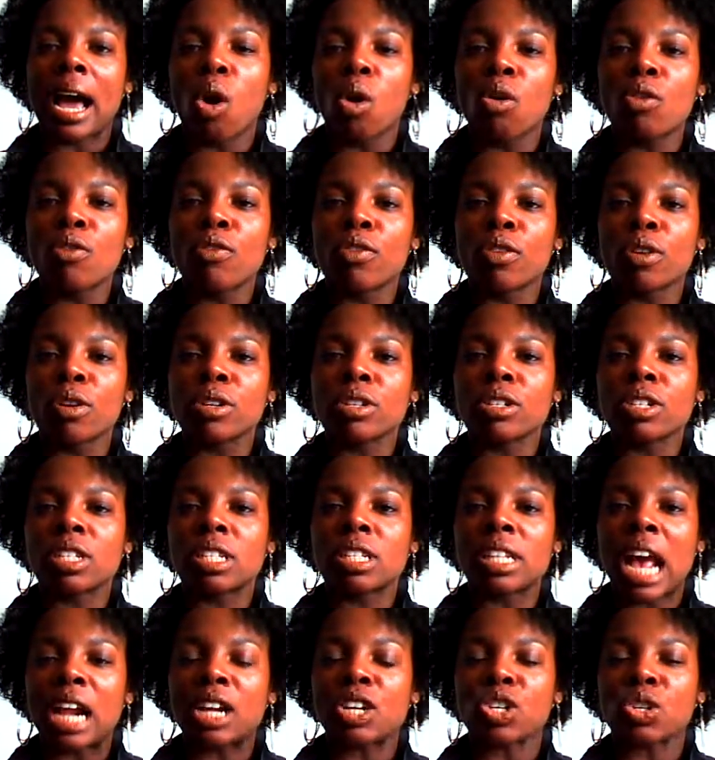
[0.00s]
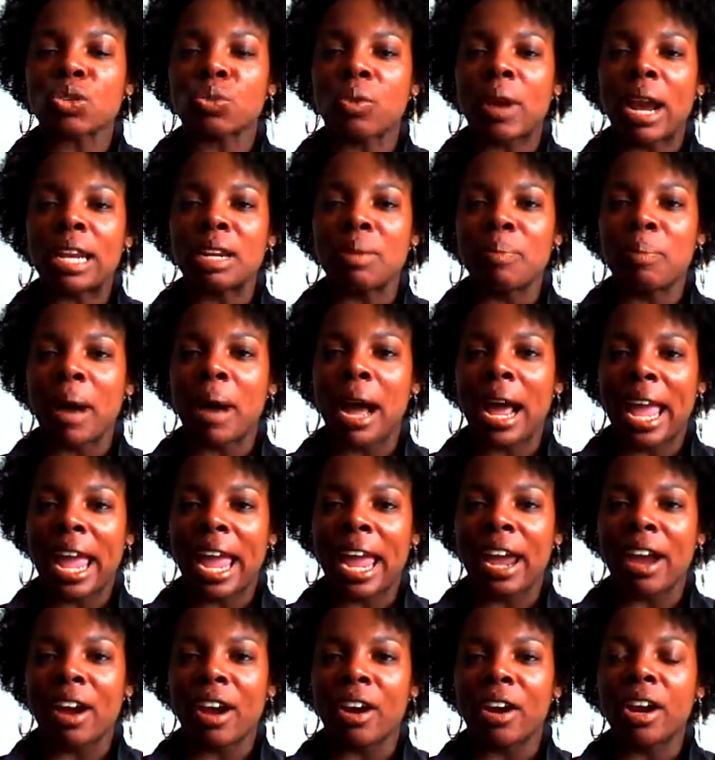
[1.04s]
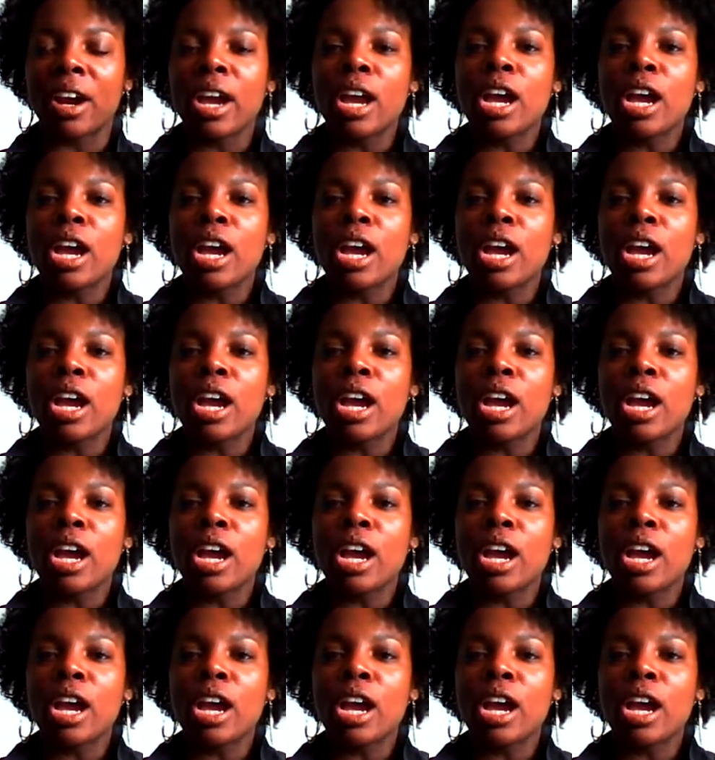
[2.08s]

oversaturated my hair.